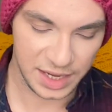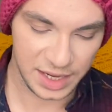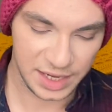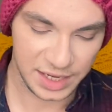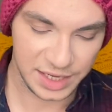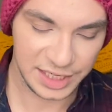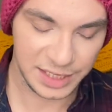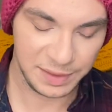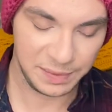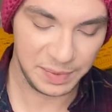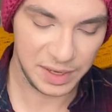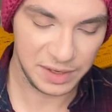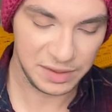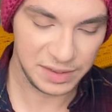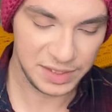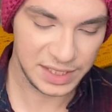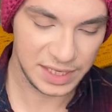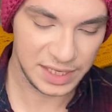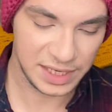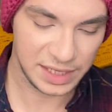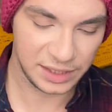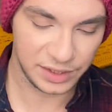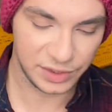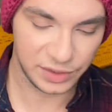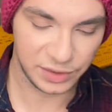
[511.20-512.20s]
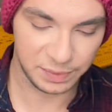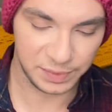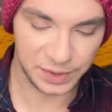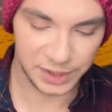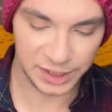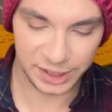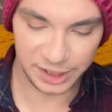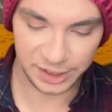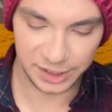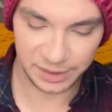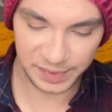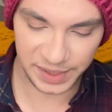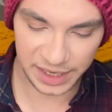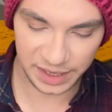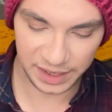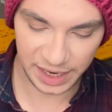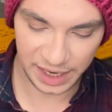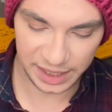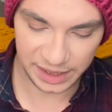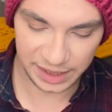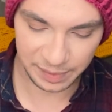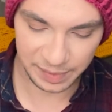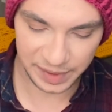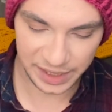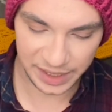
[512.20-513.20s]
She posted a little blurb here
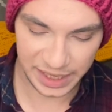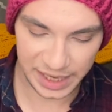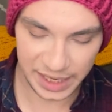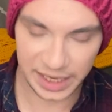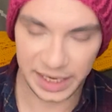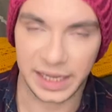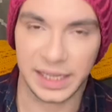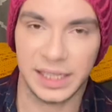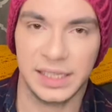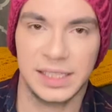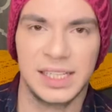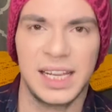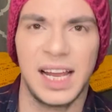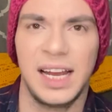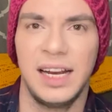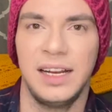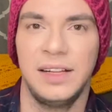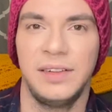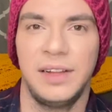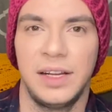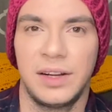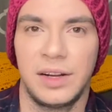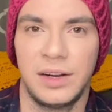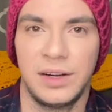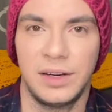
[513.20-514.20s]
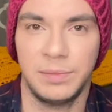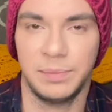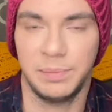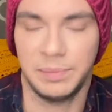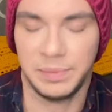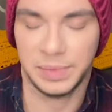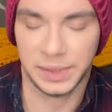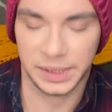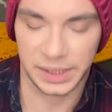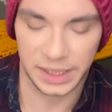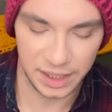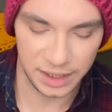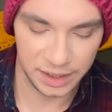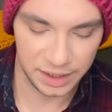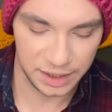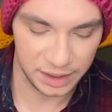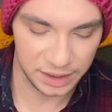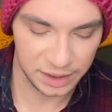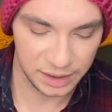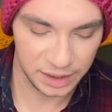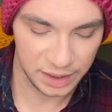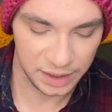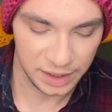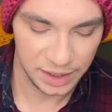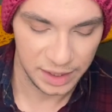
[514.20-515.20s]
at the beginning. It's kind of like on a
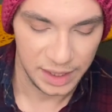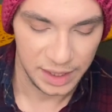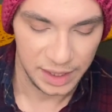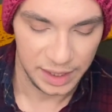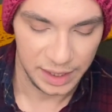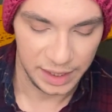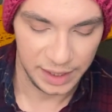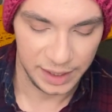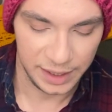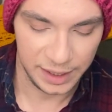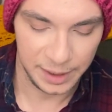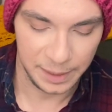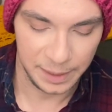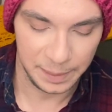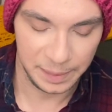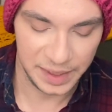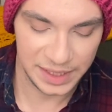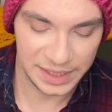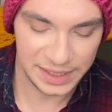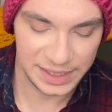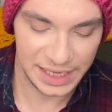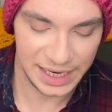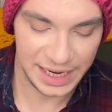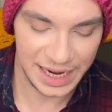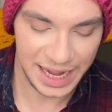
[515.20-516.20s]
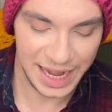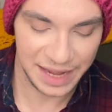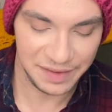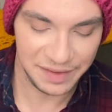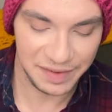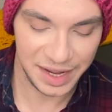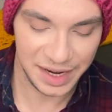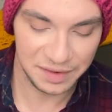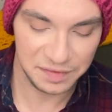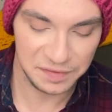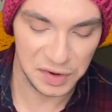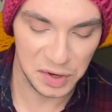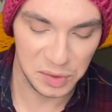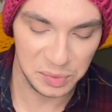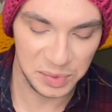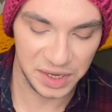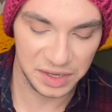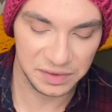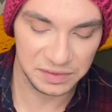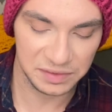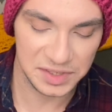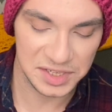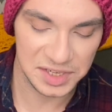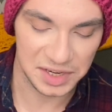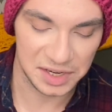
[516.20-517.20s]
blog, um, but it said, I've had a phobia
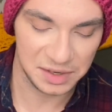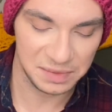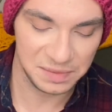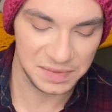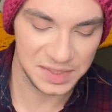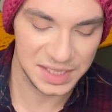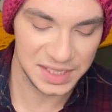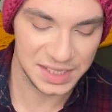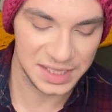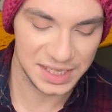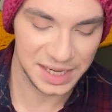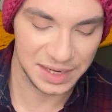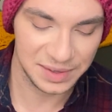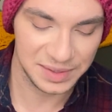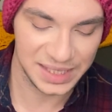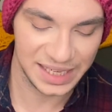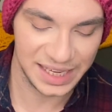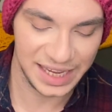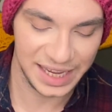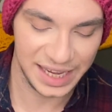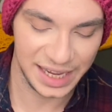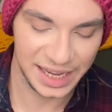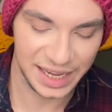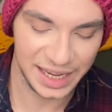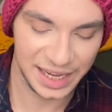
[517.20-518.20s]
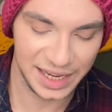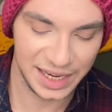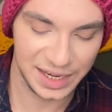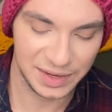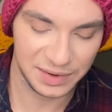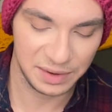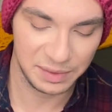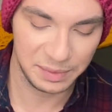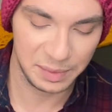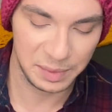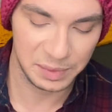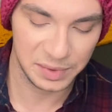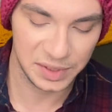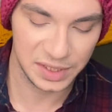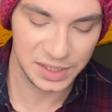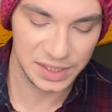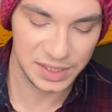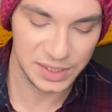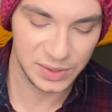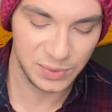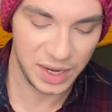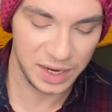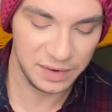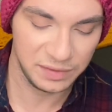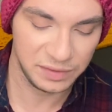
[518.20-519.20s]
of germs since I was a kid. I remember the
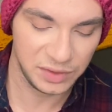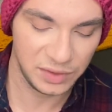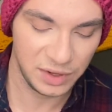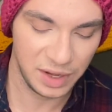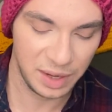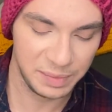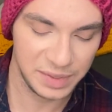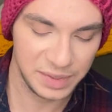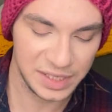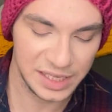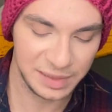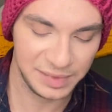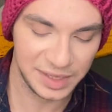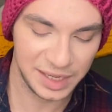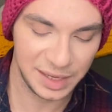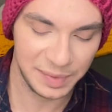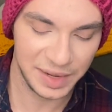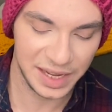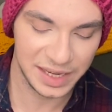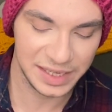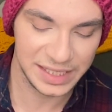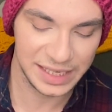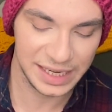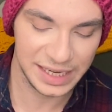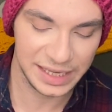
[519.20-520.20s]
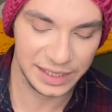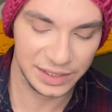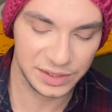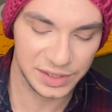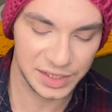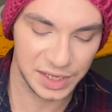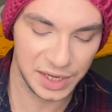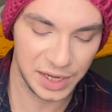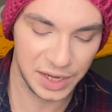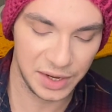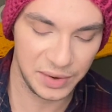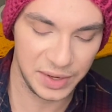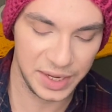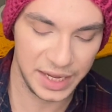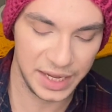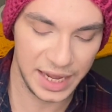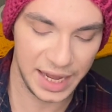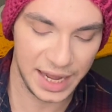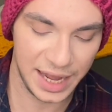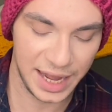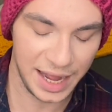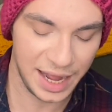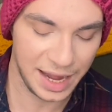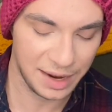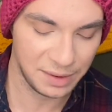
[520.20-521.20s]
swine flu epidemic about 10 years ago? Yeah,
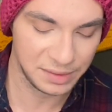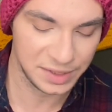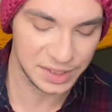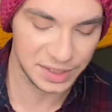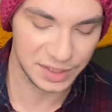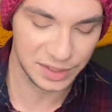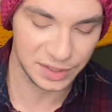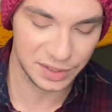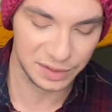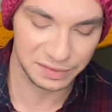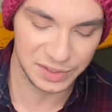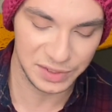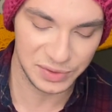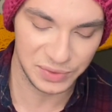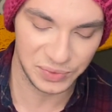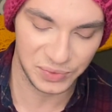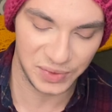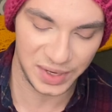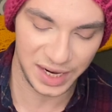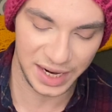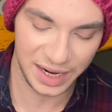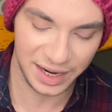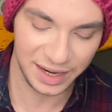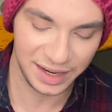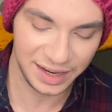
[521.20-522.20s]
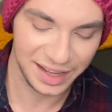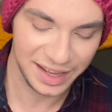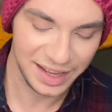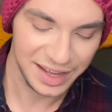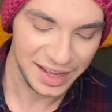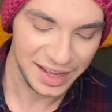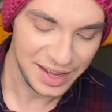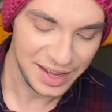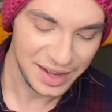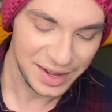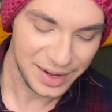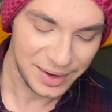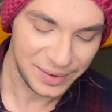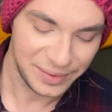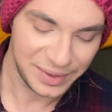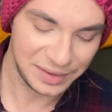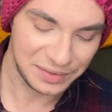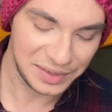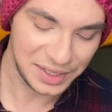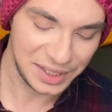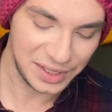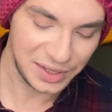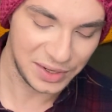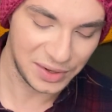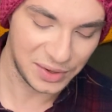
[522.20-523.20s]
I was a nervous wreck. With
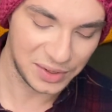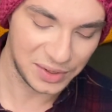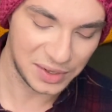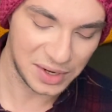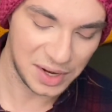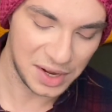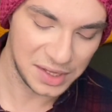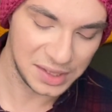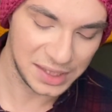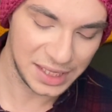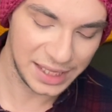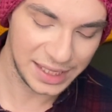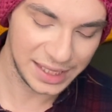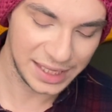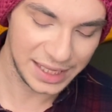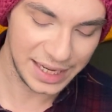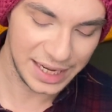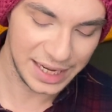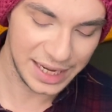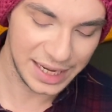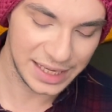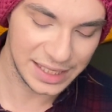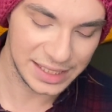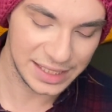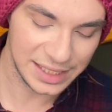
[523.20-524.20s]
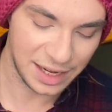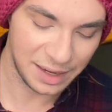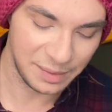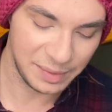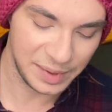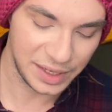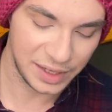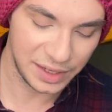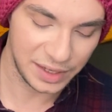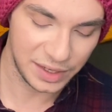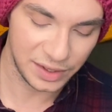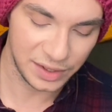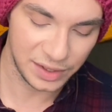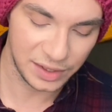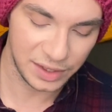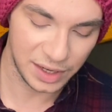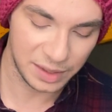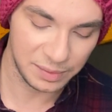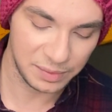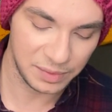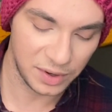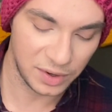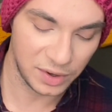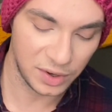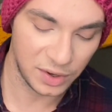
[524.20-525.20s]
everything going on lately, it has not been a good
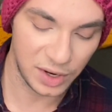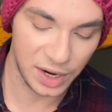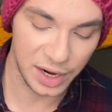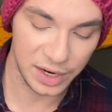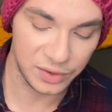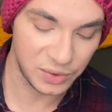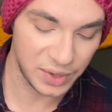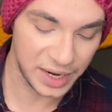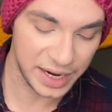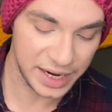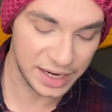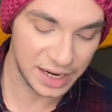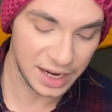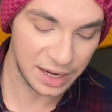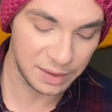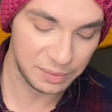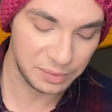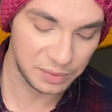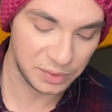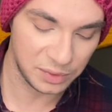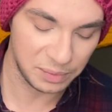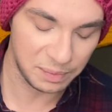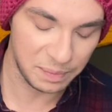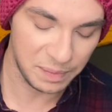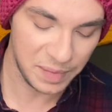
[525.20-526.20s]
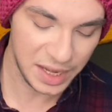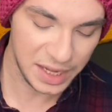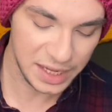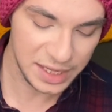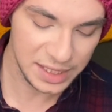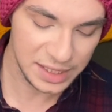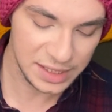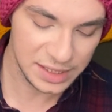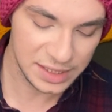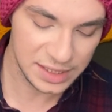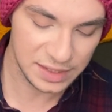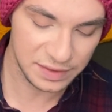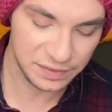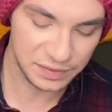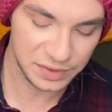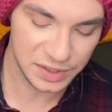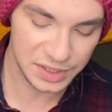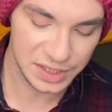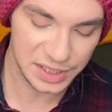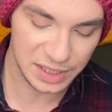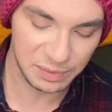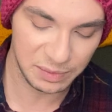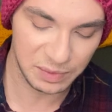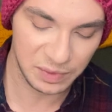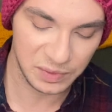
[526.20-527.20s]
or a great couple months for
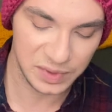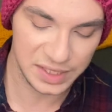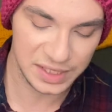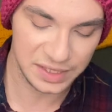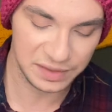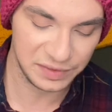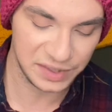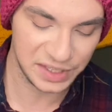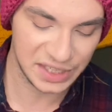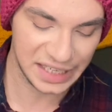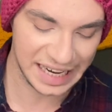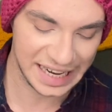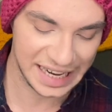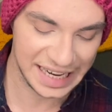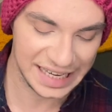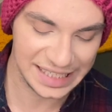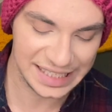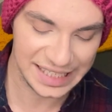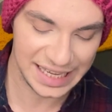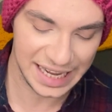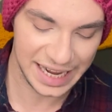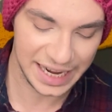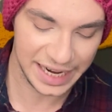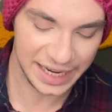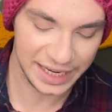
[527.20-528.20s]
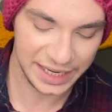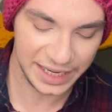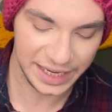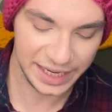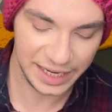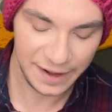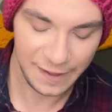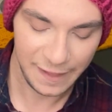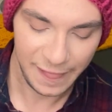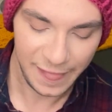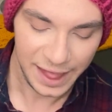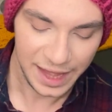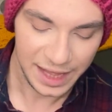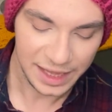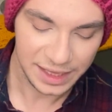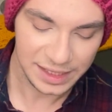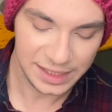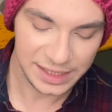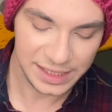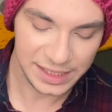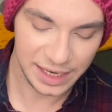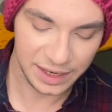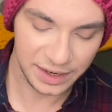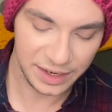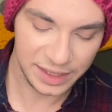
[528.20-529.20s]
someone with severe anxiety. The
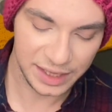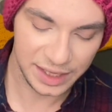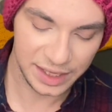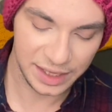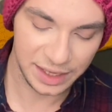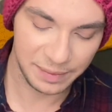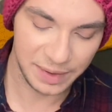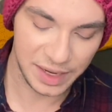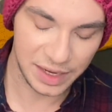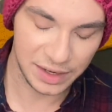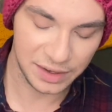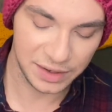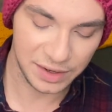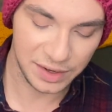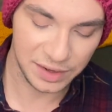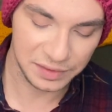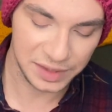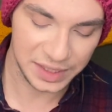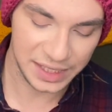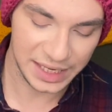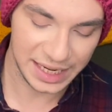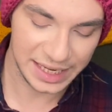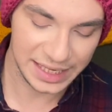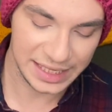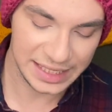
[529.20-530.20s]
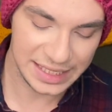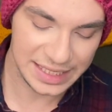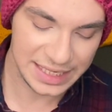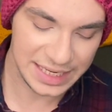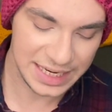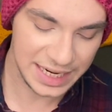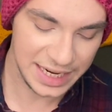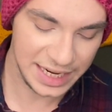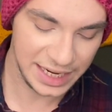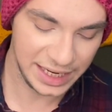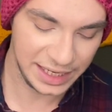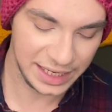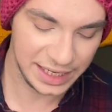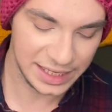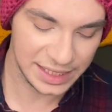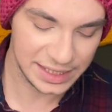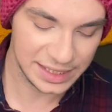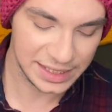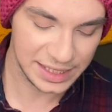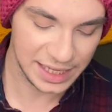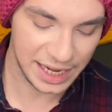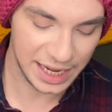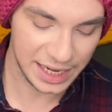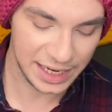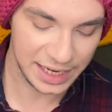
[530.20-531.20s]
scary thing about COVID-19 is
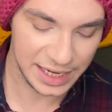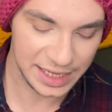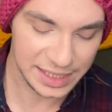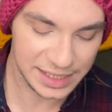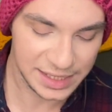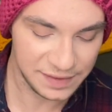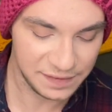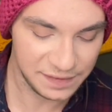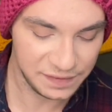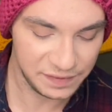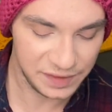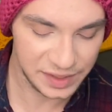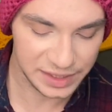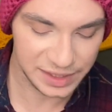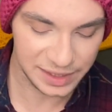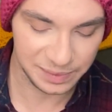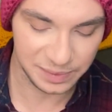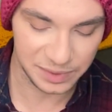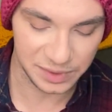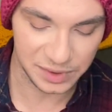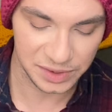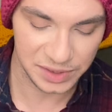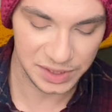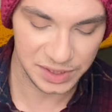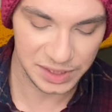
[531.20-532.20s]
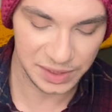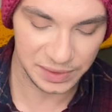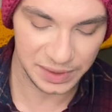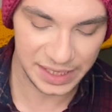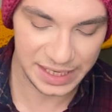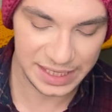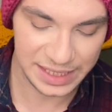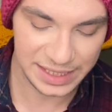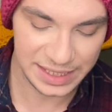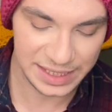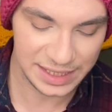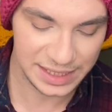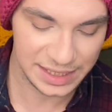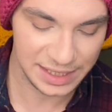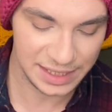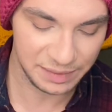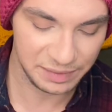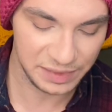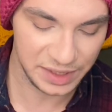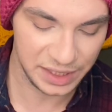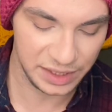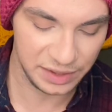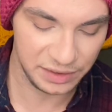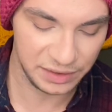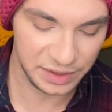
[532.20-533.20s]
that it's invisible, so it isn't
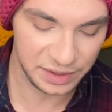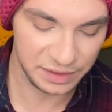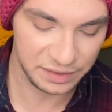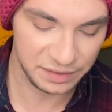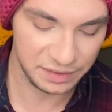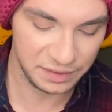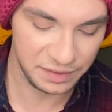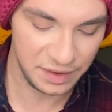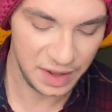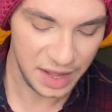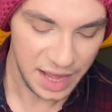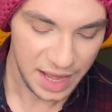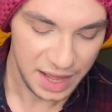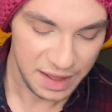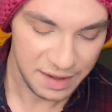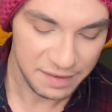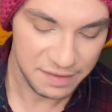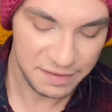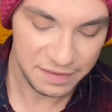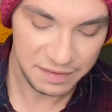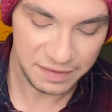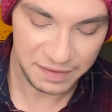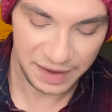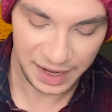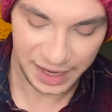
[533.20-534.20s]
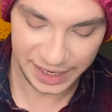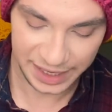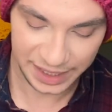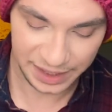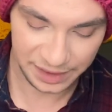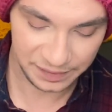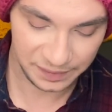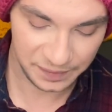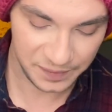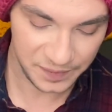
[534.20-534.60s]
something you can fight.